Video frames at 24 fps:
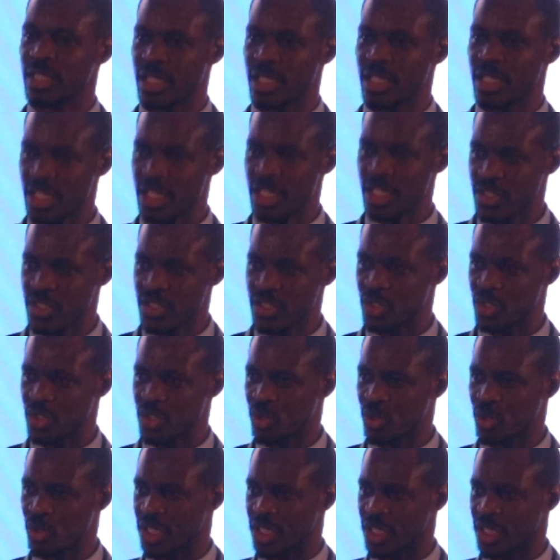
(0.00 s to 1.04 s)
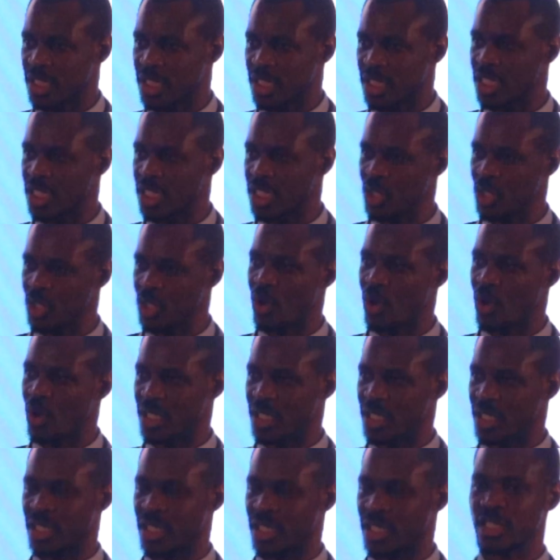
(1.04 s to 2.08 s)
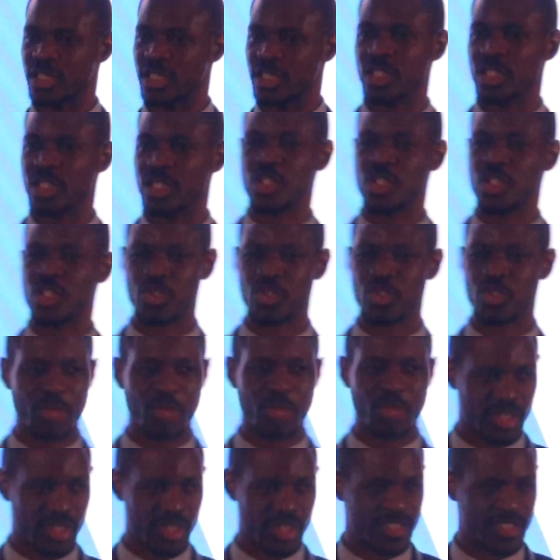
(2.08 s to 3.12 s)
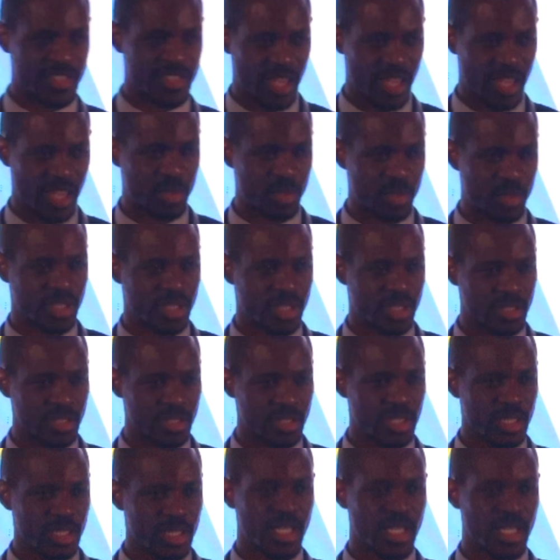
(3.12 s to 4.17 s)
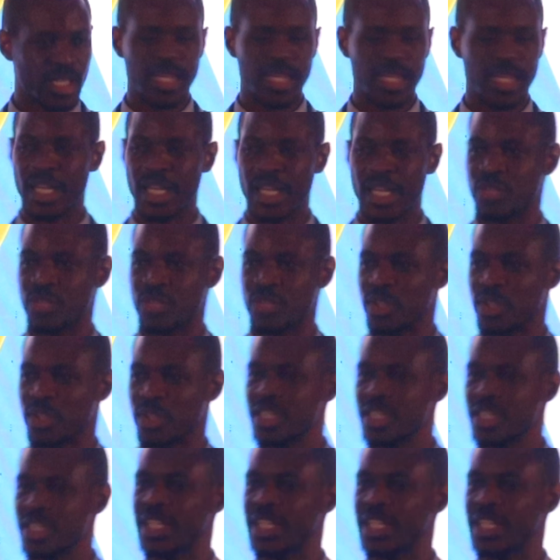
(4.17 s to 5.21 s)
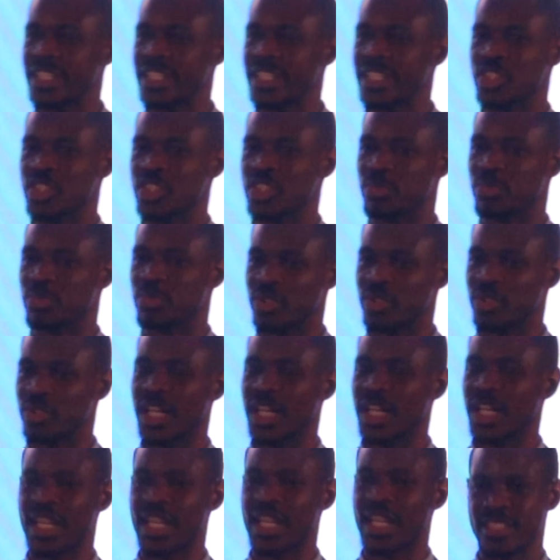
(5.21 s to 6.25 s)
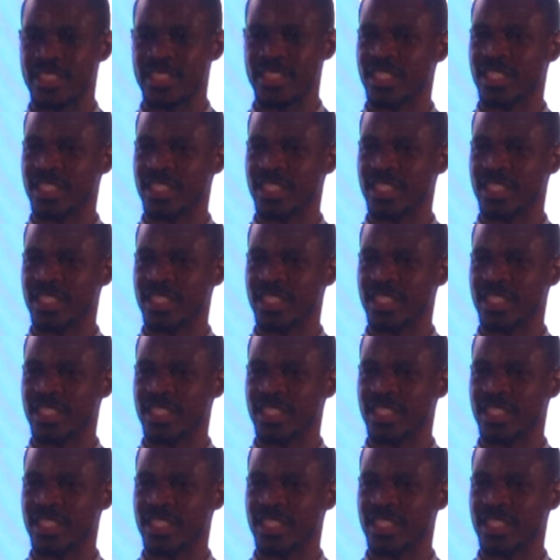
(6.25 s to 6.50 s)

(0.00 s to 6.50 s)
institution in order to make things happen. And within the leadership, we realize that